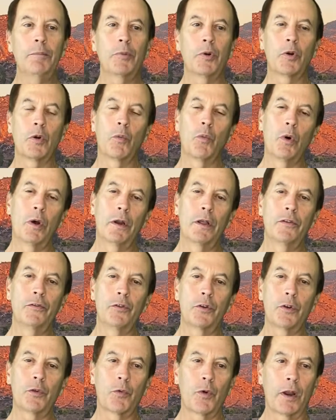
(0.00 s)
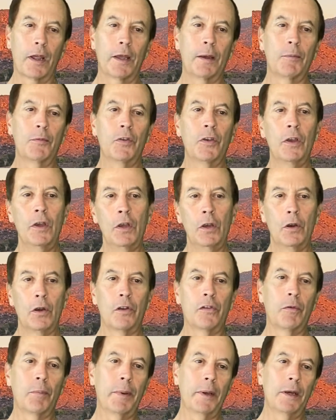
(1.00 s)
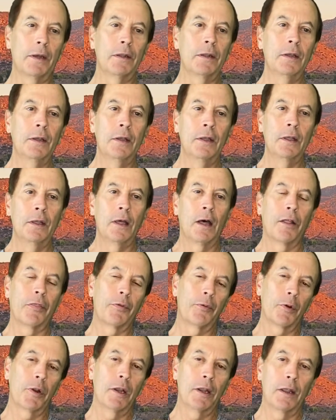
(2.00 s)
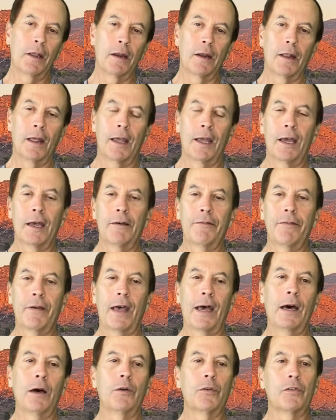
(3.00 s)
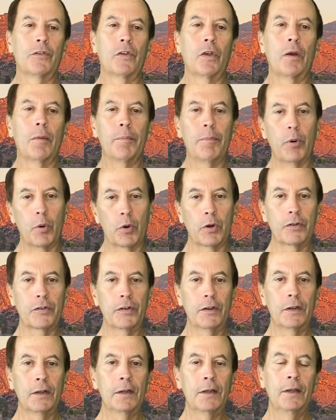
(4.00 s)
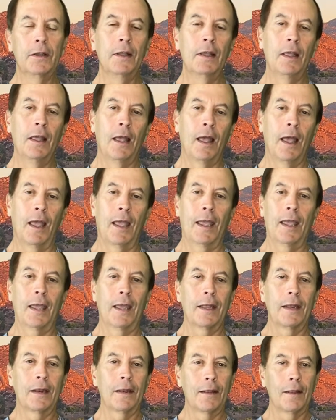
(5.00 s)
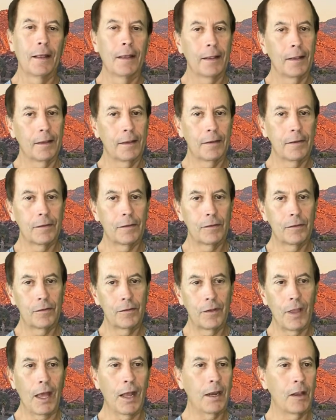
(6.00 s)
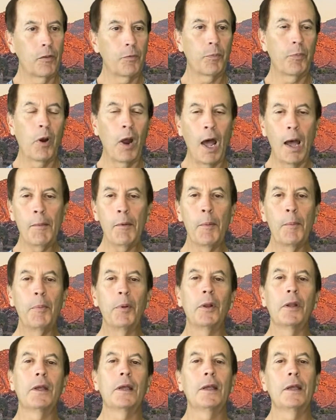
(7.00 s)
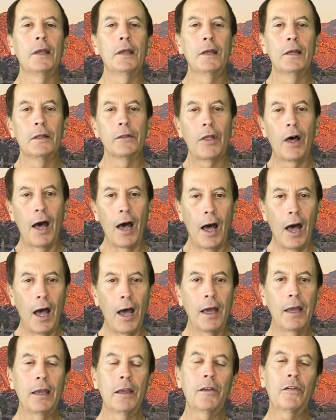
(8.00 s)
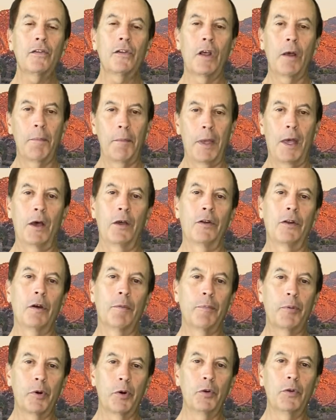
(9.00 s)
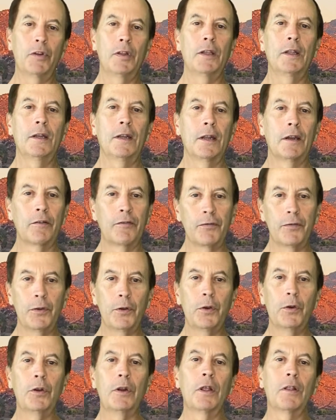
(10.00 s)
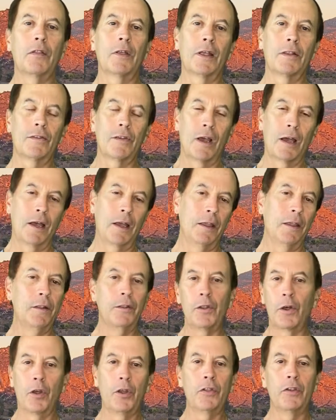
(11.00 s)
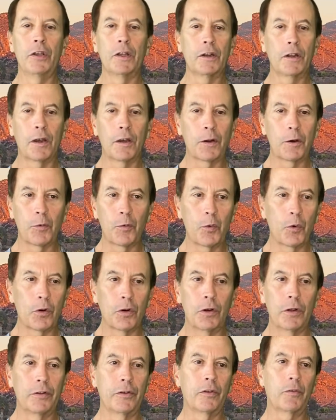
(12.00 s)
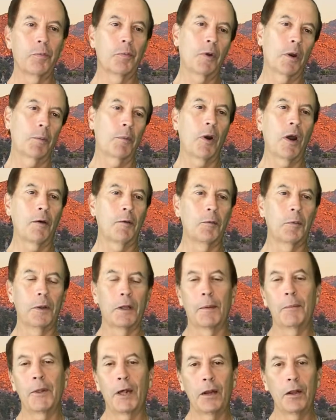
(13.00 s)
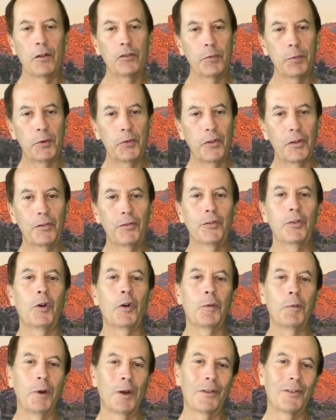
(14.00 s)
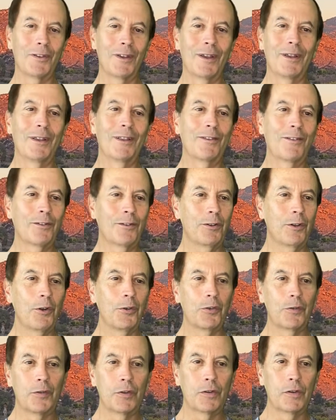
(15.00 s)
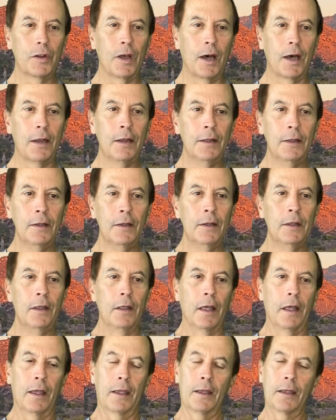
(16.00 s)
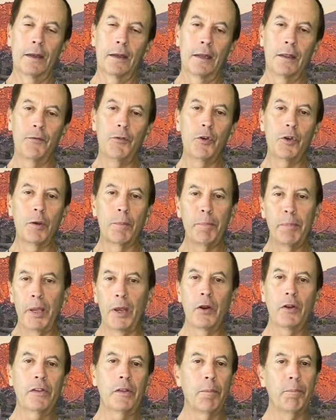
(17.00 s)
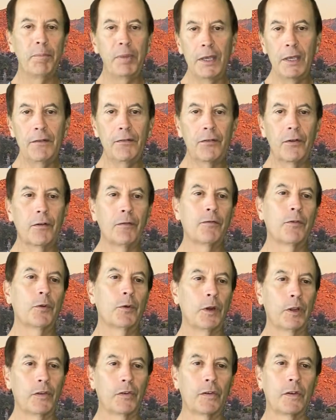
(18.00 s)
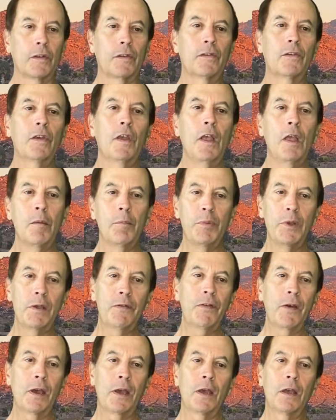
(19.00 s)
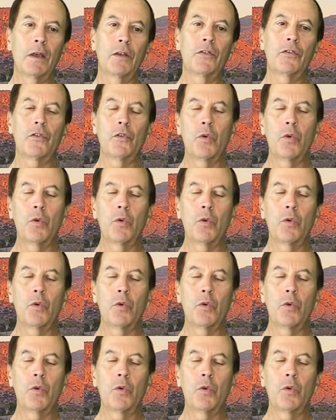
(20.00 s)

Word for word: per 100 grams. It's about a 3.5 ounce portion, and that is probably the highest amount of protein in a food that's in the entire world. It's probably, I'm not 100% sure, but it's close if it's not. And if you compare it to beef, for instance, beef has